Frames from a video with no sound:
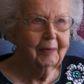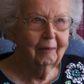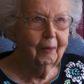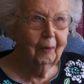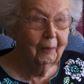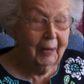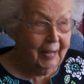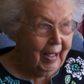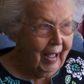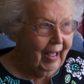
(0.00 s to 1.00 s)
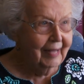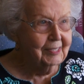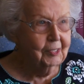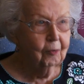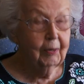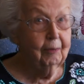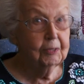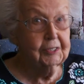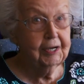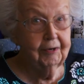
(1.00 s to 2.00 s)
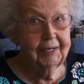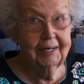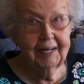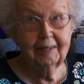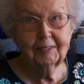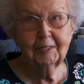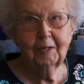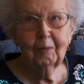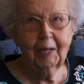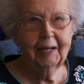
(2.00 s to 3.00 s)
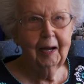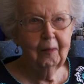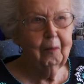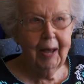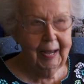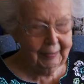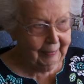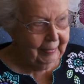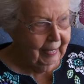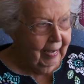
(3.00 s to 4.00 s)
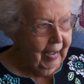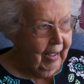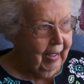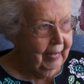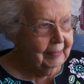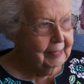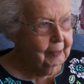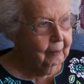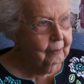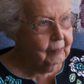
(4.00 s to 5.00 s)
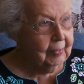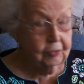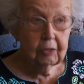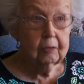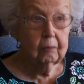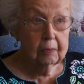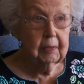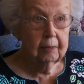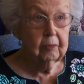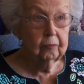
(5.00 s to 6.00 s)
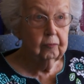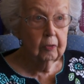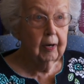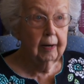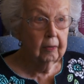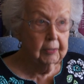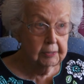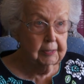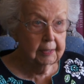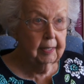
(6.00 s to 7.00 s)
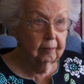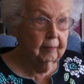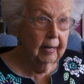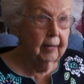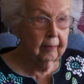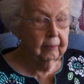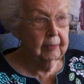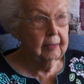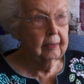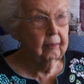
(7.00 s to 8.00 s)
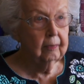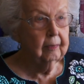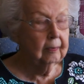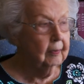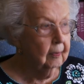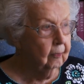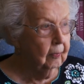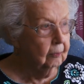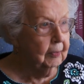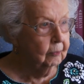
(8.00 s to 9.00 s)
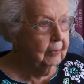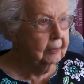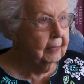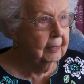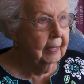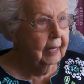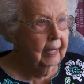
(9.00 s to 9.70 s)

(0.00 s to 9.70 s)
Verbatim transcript: you know, and so we were scared to death until we got back. And um, it took another four hours to get back with a, with a